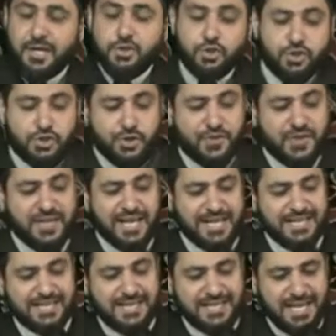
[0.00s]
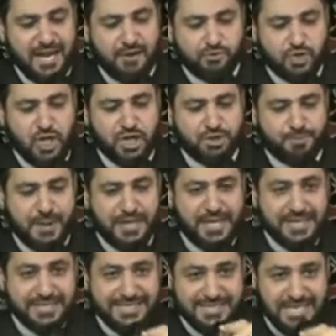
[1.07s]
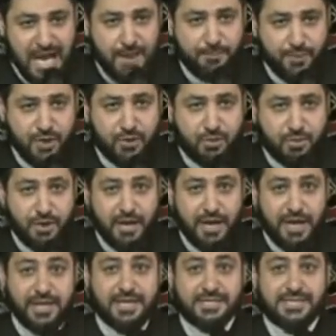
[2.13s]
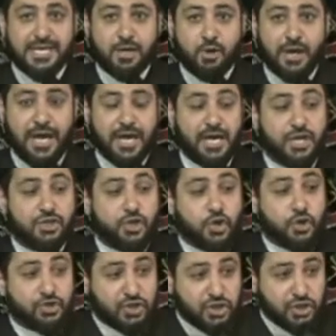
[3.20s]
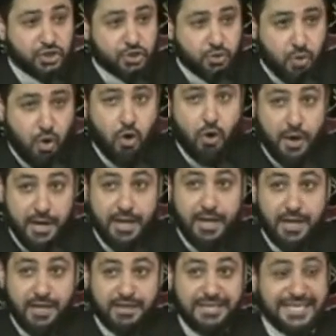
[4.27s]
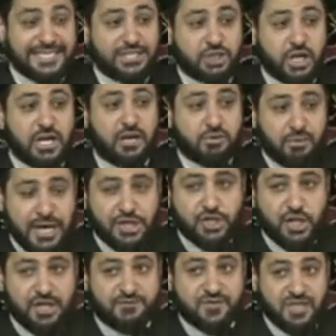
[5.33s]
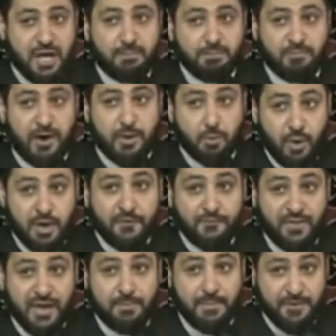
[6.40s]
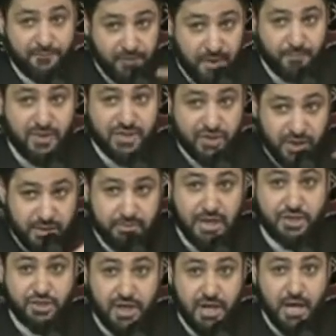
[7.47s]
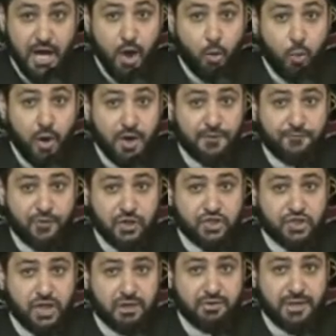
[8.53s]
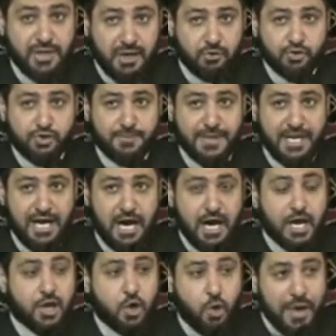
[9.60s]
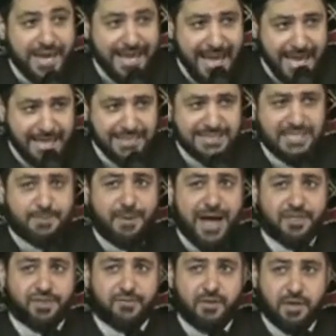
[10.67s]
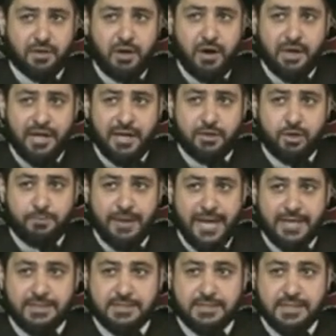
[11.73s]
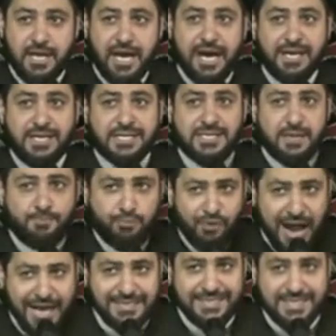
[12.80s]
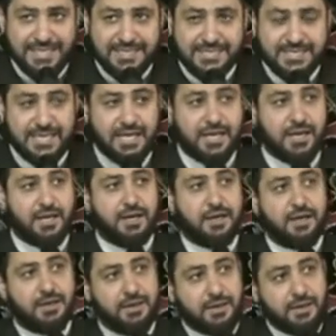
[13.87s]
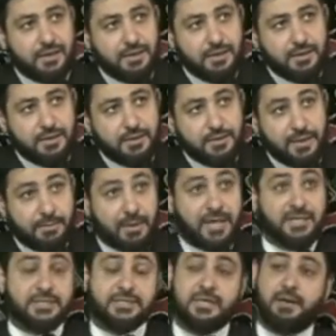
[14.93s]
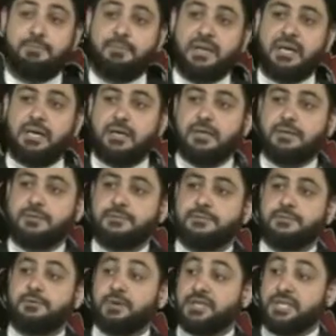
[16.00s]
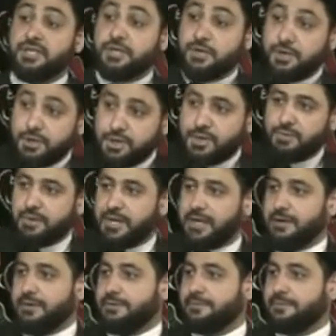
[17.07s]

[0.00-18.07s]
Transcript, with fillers: Don't you think that at the day of judgment they stop you and they said, okay, so you destroy this generation, if someone, one of them from this generation, one of your children, billah, go against the path of Allah and Ahlul Bayt and doesn't practice, they might stop me. What did you do here?